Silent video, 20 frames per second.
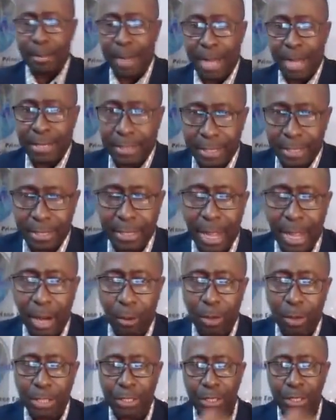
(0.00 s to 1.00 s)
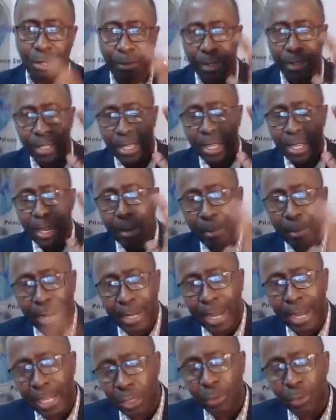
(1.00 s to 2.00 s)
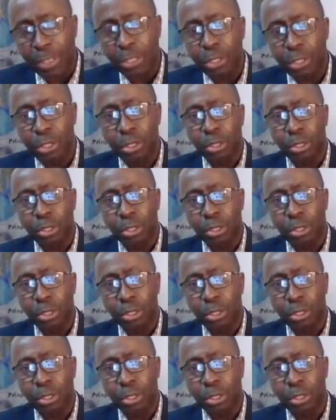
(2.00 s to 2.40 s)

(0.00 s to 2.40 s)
answers that question. My next question,